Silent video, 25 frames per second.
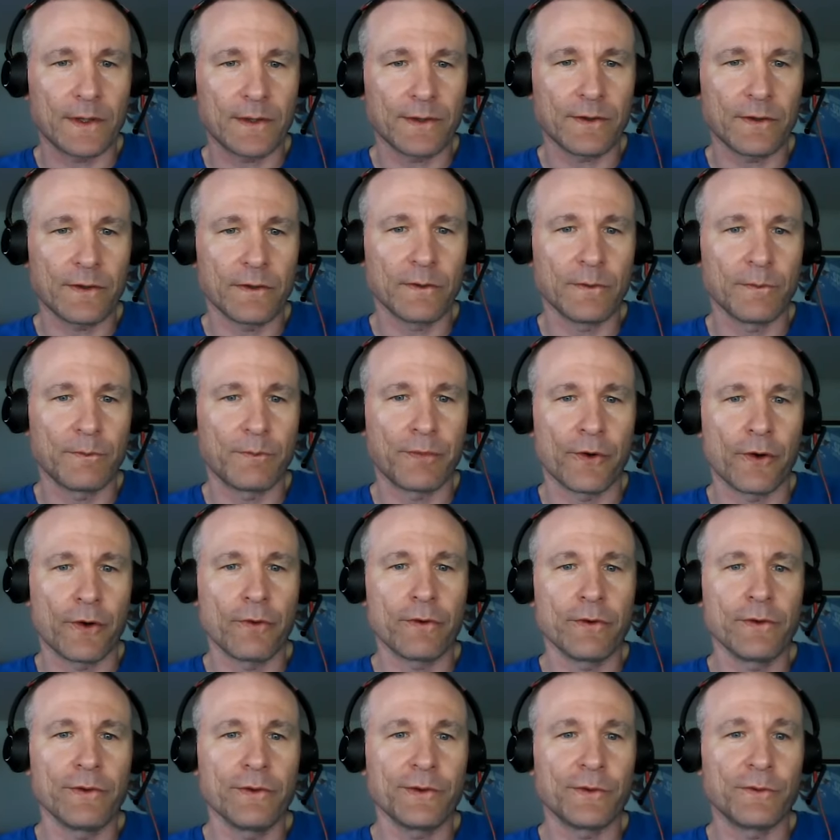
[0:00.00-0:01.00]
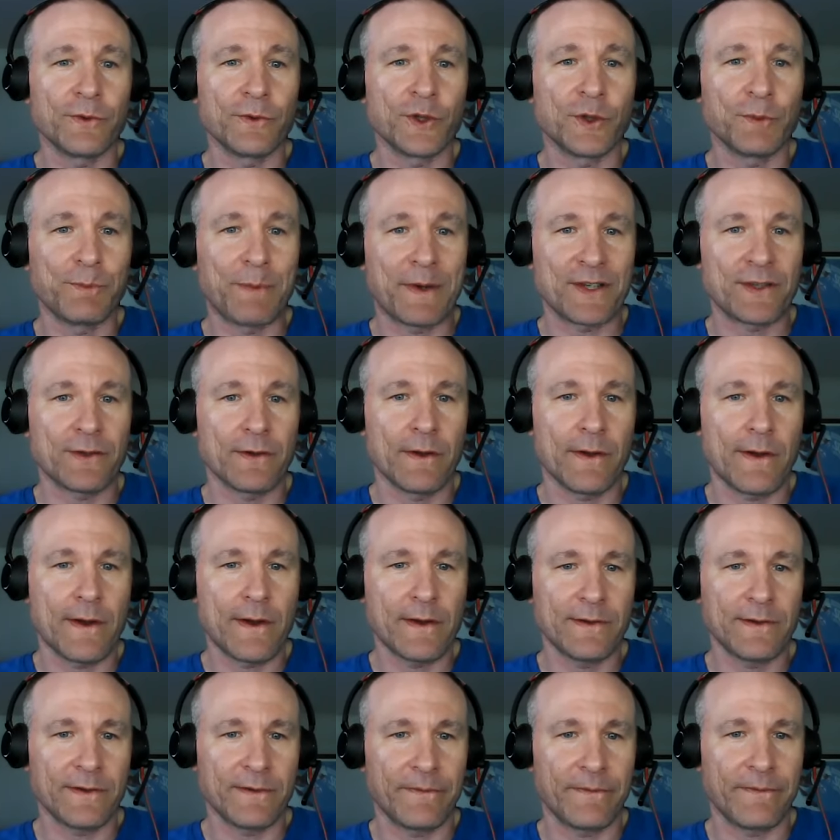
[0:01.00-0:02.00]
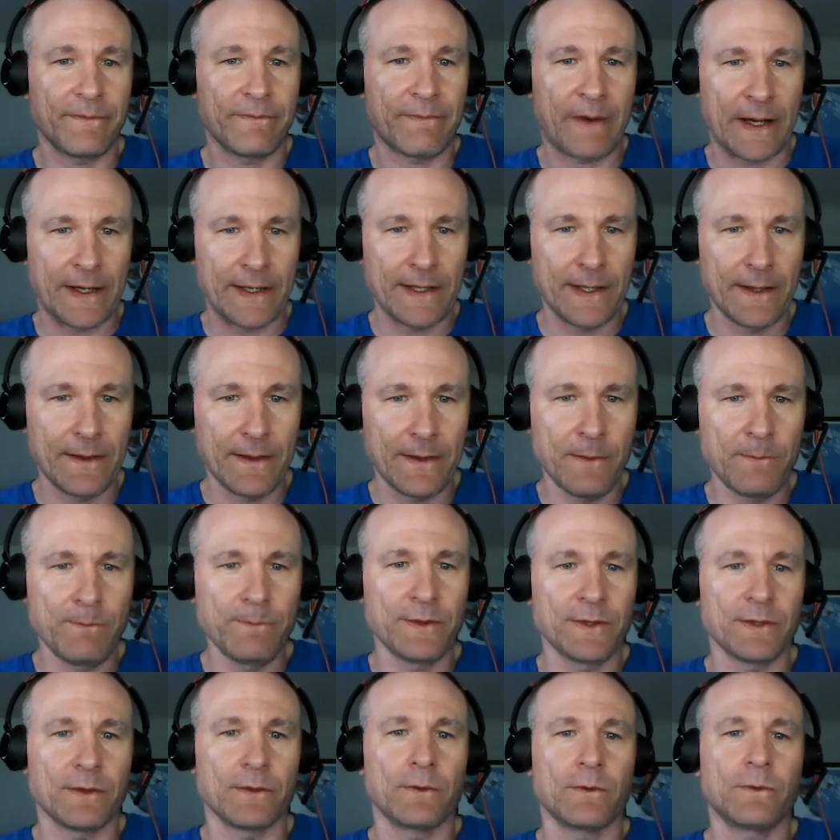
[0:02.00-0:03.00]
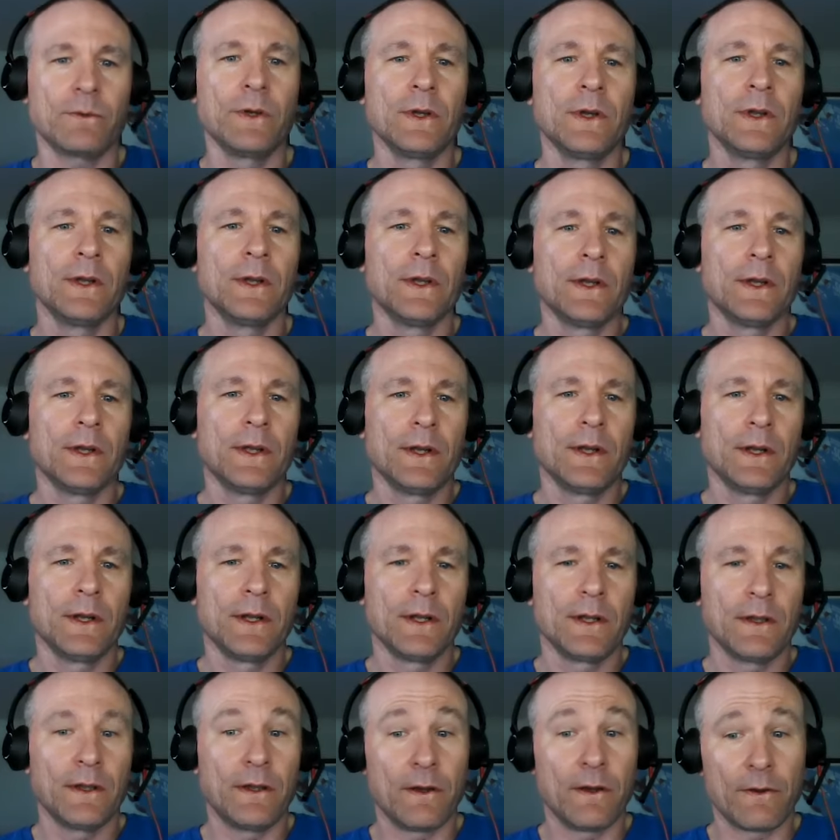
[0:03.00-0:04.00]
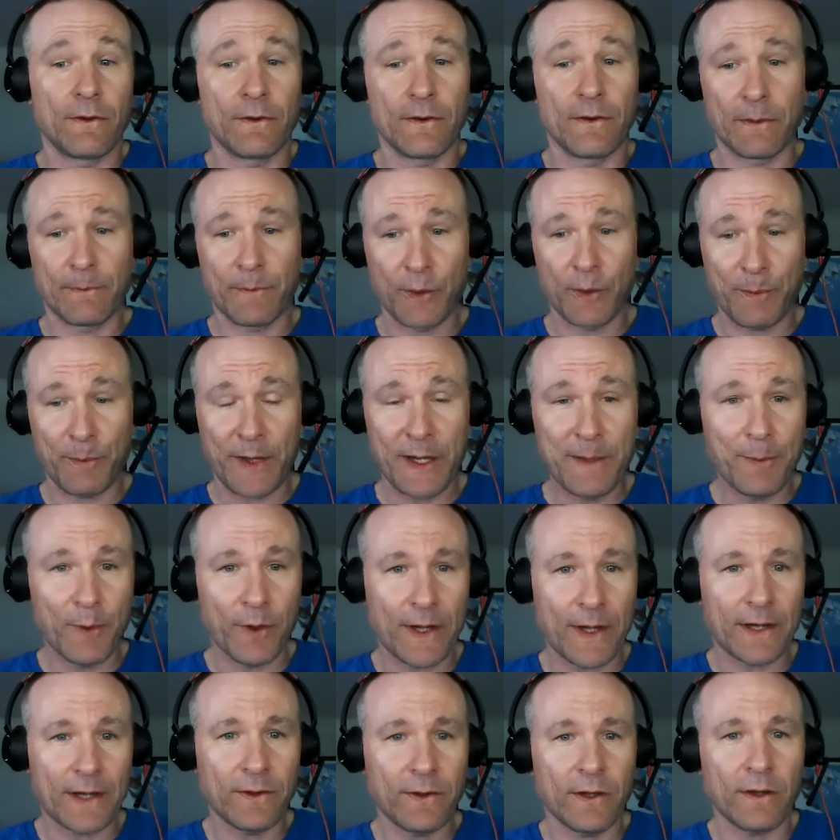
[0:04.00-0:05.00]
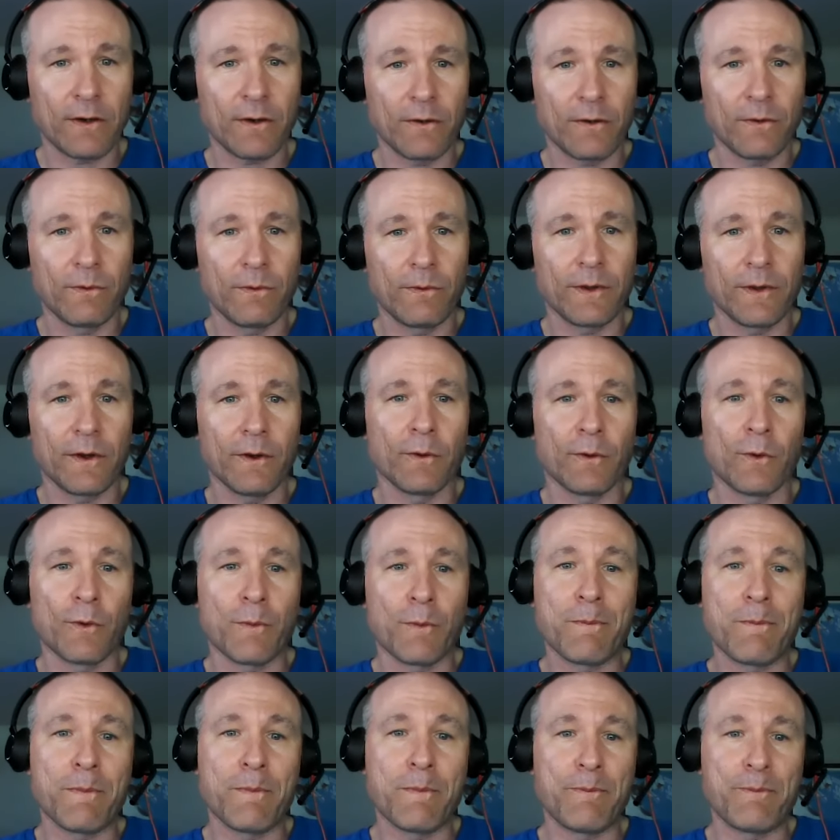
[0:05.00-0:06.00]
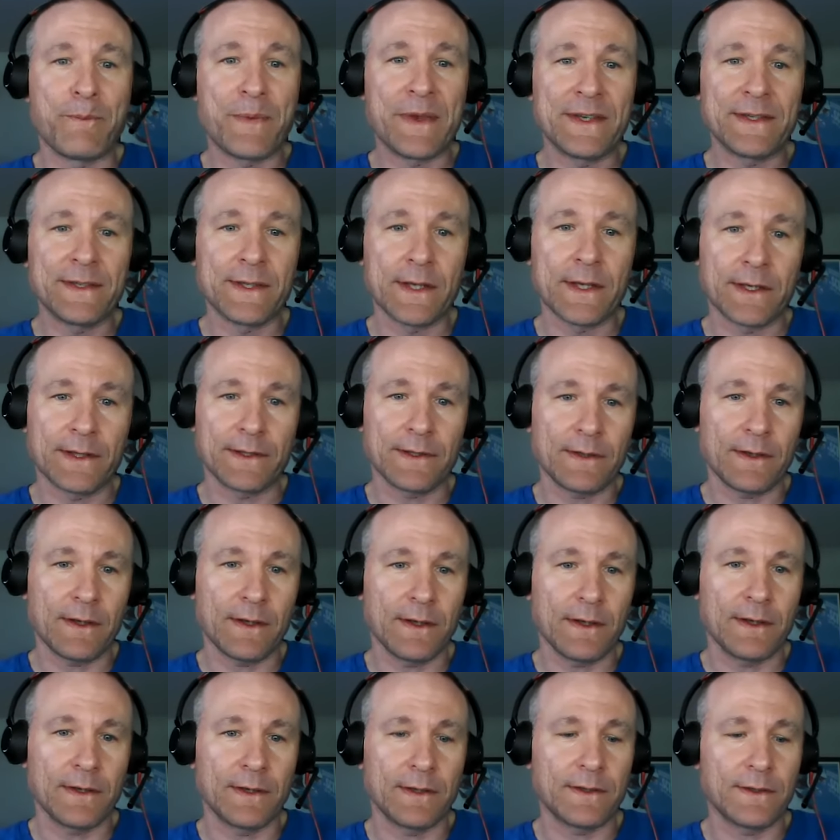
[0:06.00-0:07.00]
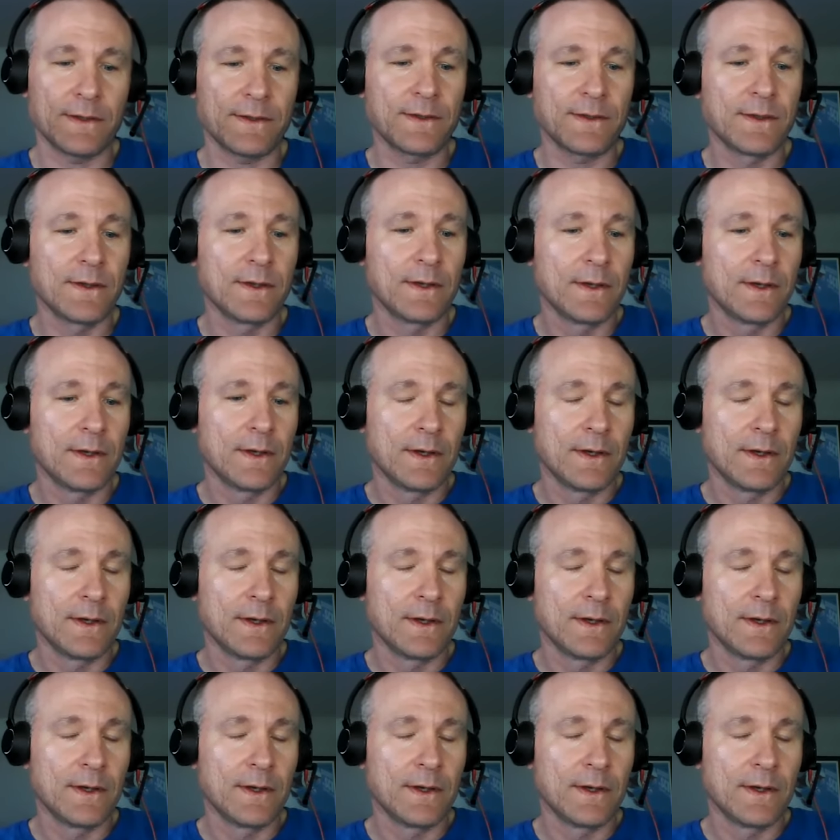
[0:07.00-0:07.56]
certain brokers who specialize in finding them. So There are a number of people out there who their whole business is